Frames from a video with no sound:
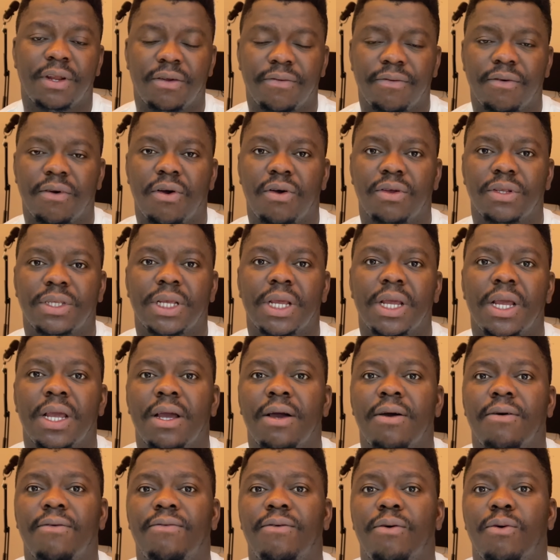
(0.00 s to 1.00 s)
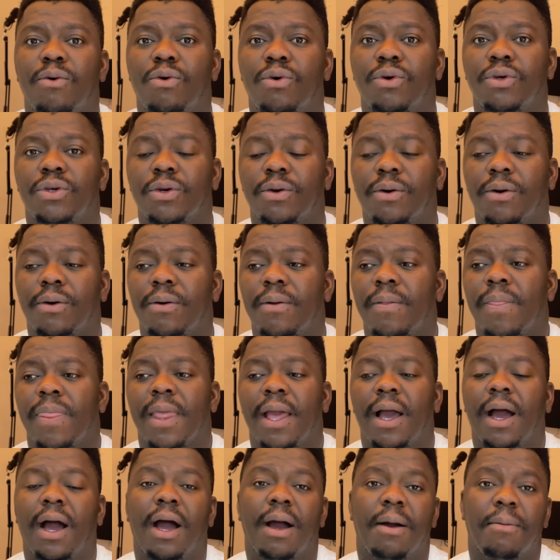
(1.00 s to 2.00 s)
and of course for your
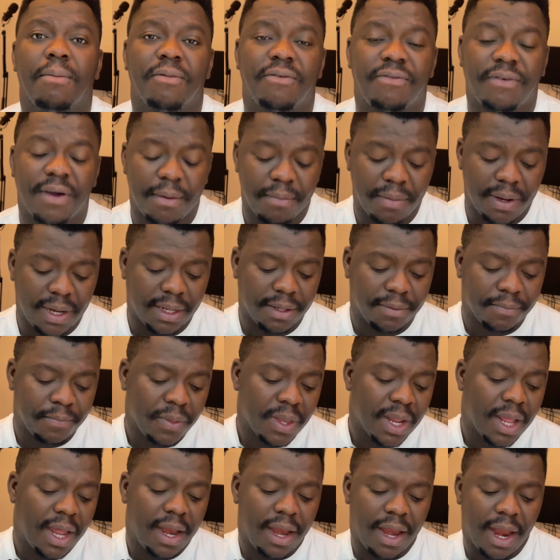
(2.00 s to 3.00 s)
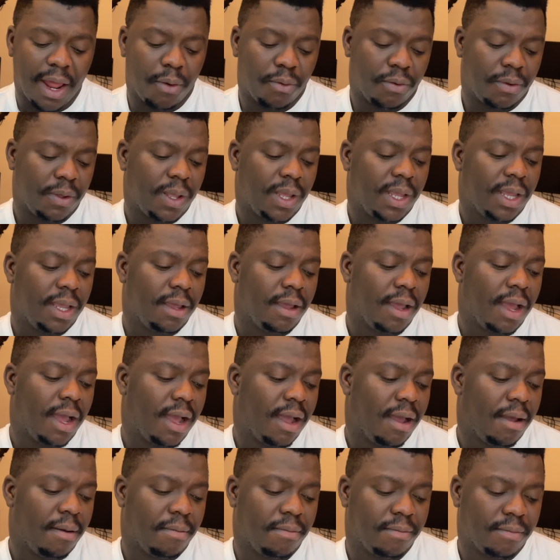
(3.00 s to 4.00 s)
um, family. Now,
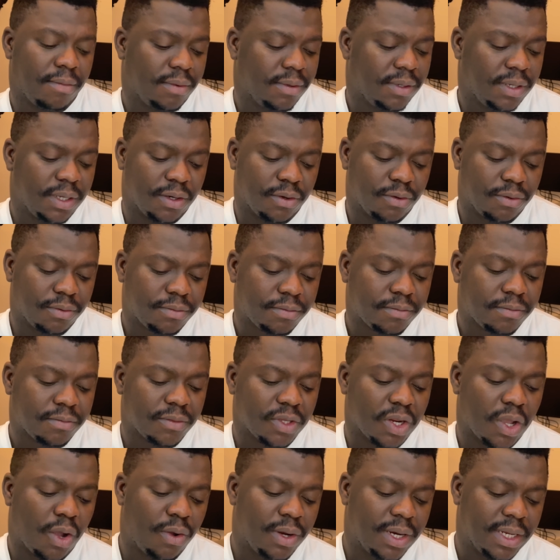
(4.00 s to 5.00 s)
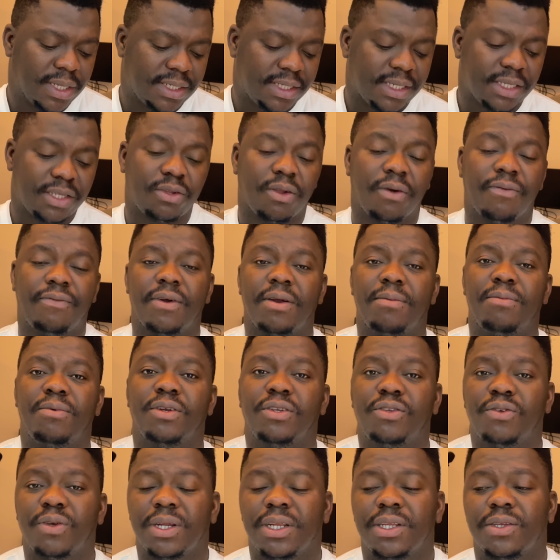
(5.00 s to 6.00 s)
um, you know, on the 6th of
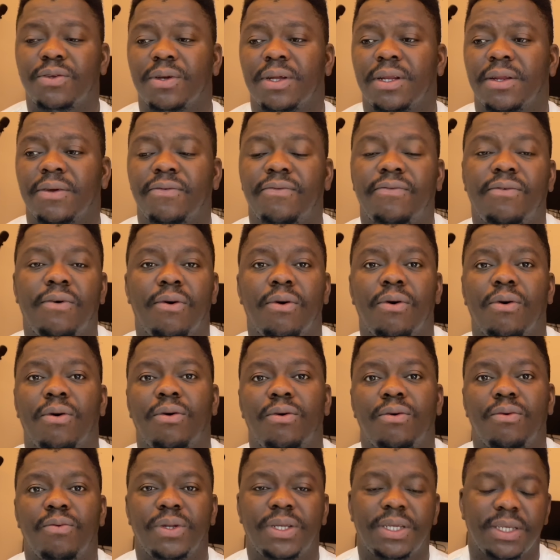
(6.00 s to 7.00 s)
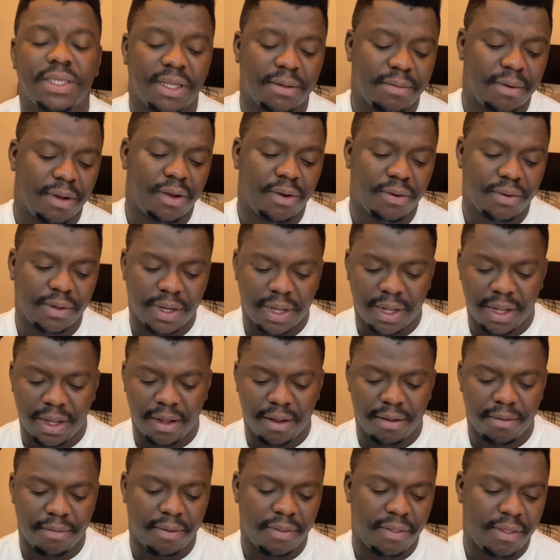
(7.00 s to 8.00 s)
February 2024, which is about,
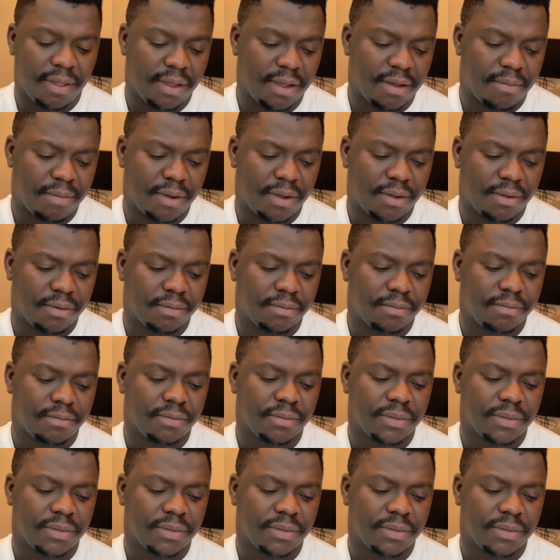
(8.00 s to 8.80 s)
um, I think about